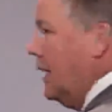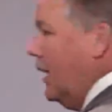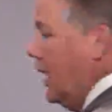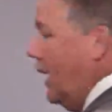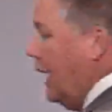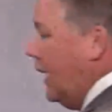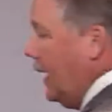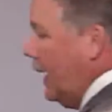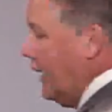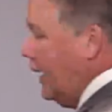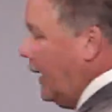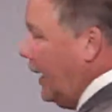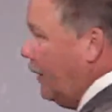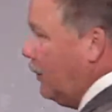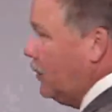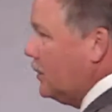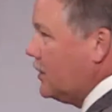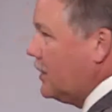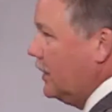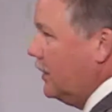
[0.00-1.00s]
I, I
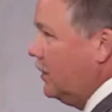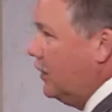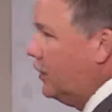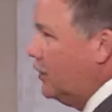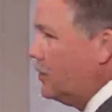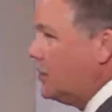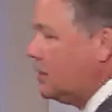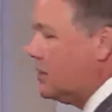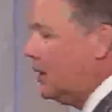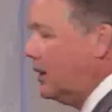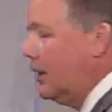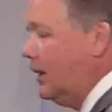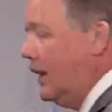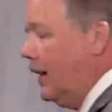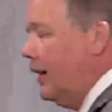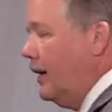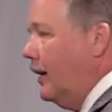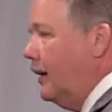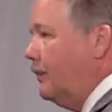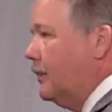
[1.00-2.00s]
was introduced to
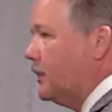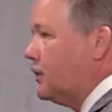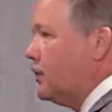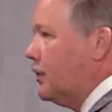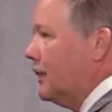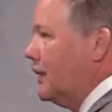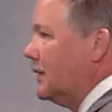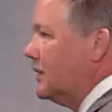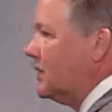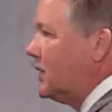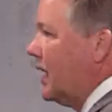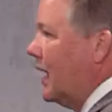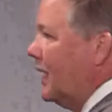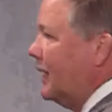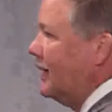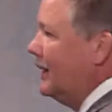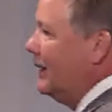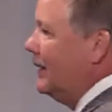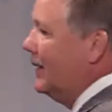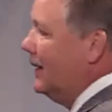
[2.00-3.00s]
uh, Mr. Linscott
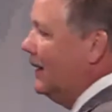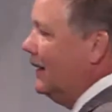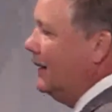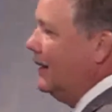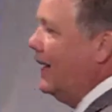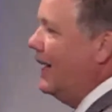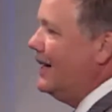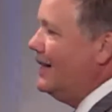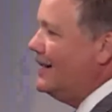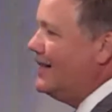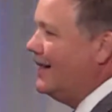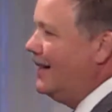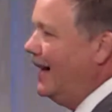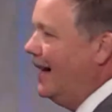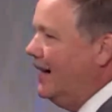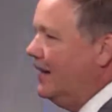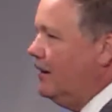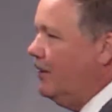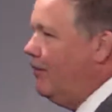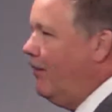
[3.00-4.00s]
in, in
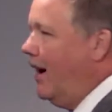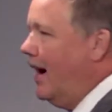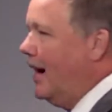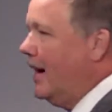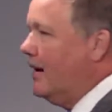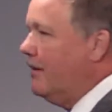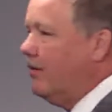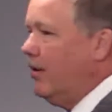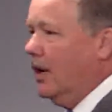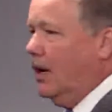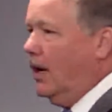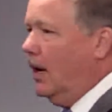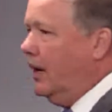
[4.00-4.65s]
1985.